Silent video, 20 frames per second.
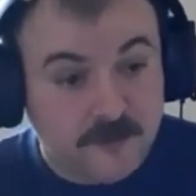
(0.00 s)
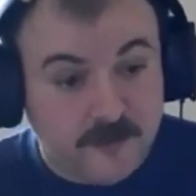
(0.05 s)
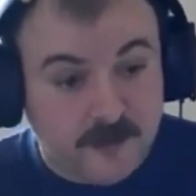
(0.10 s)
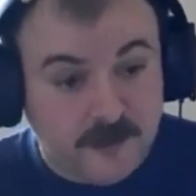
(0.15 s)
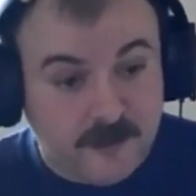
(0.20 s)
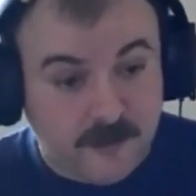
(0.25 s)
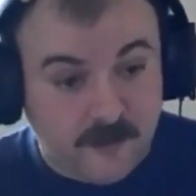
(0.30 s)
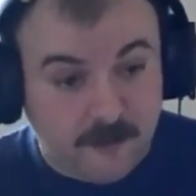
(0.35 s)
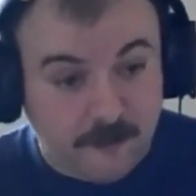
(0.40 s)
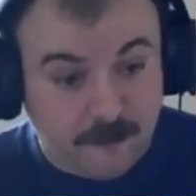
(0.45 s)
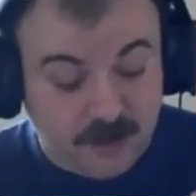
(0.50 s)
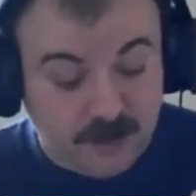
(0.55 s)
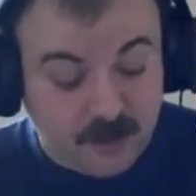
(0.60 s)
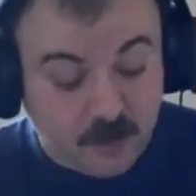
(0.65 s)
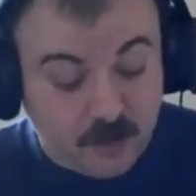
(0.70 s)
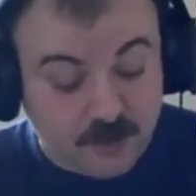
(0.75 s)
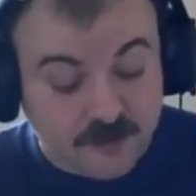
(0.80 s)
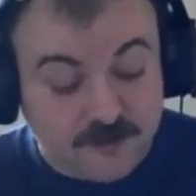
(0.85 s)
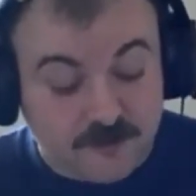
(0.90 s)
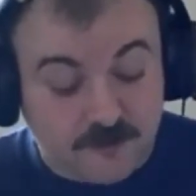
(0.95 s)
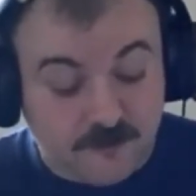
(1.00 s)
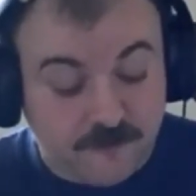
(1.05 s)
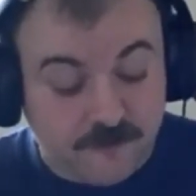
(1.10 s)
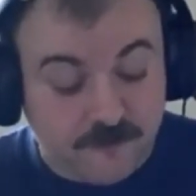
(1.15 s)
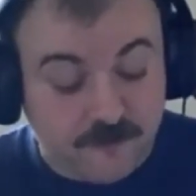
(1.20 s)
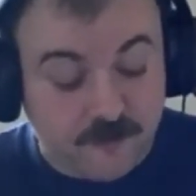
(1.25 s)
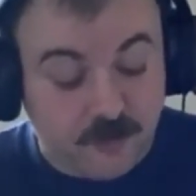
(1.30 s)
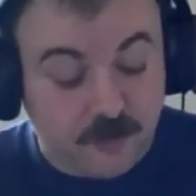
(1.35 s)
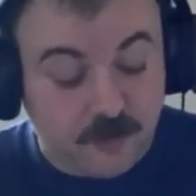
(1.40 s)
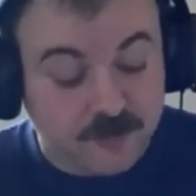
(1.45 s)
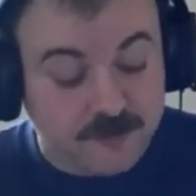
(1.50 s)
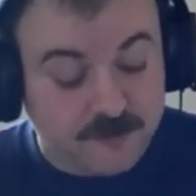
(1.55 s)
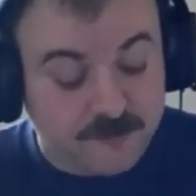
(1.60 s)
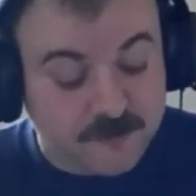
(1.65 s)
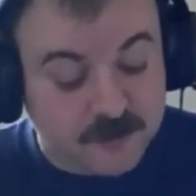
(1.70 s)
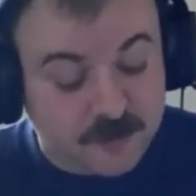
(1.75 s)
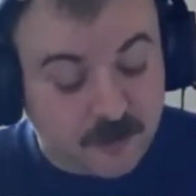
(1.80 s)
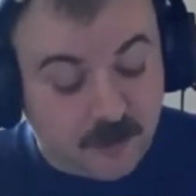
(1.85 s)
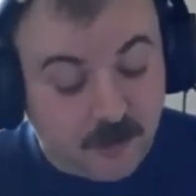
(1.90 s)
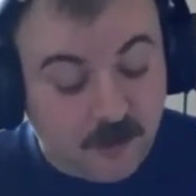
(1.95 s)
that because of the loss
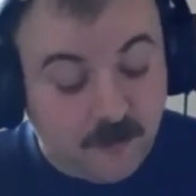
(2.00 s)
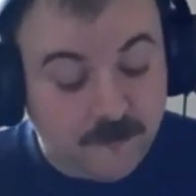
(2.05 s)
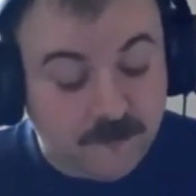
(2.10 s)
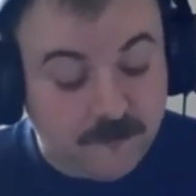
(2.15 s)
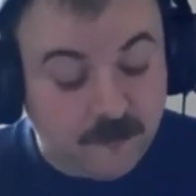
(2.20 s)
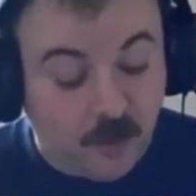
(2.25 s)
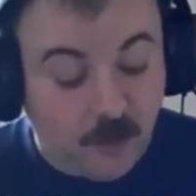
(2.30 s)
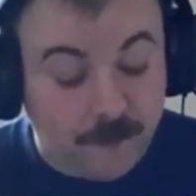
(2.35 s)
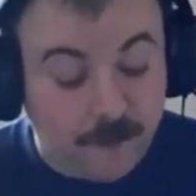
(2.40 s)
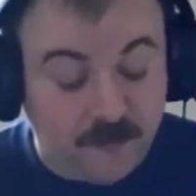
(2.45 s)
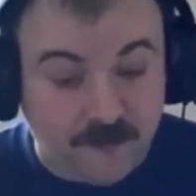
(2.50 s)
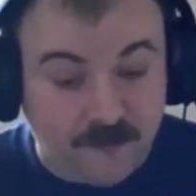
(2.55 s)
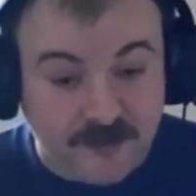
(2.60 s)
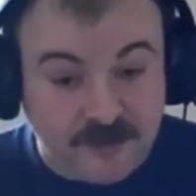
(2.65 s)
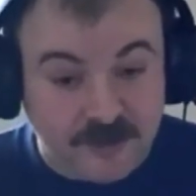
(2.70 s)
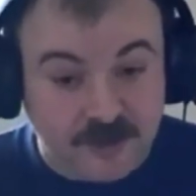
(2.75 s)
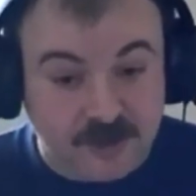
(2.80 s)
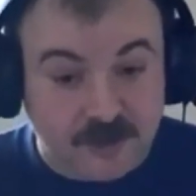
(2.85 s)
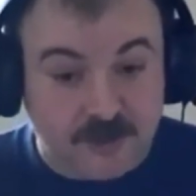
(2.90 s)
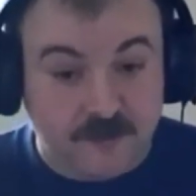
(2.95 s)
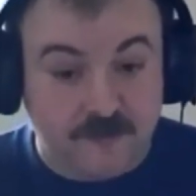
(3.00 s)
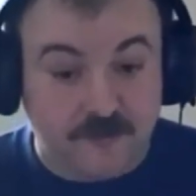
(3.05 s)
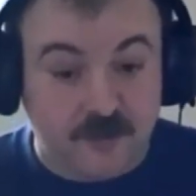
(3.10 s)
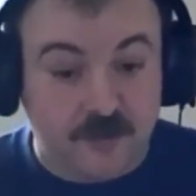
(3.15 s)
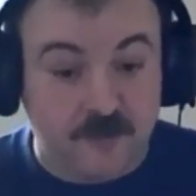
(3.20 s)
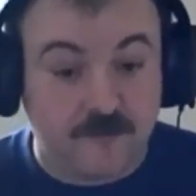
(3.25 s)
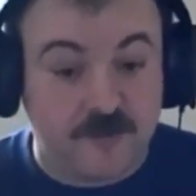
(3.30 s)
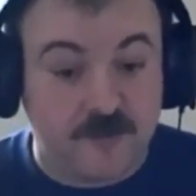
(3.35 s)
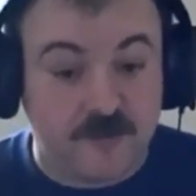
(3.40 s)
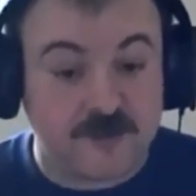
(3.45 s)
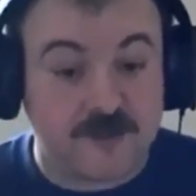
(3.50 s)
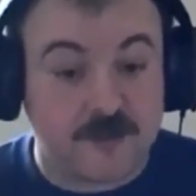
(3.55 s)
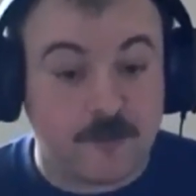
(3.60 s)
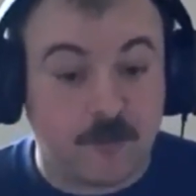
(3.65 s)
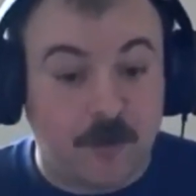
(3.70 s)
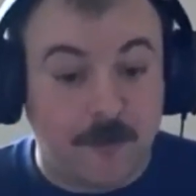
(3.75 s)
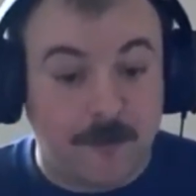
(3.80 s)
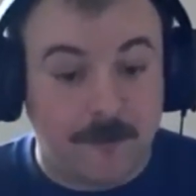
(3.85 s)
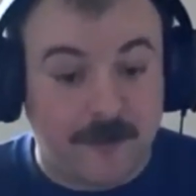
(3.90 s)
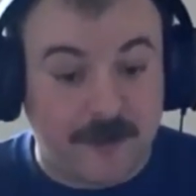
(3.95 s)
of staff, operationally, the
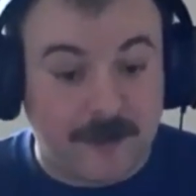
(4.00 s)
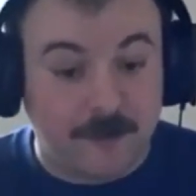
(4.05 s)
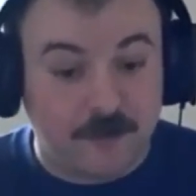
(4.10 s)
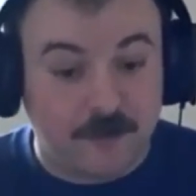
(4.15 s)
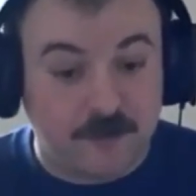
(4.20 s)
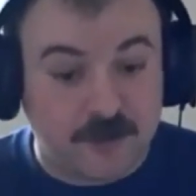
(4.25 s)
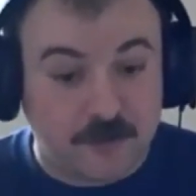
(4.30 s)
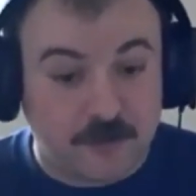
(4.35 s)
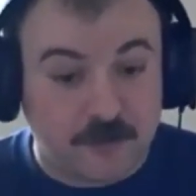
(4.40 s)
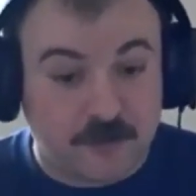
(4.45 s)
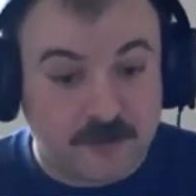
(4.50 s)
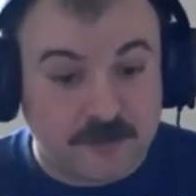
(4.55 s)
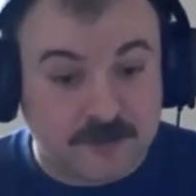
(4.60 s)
university won't be able to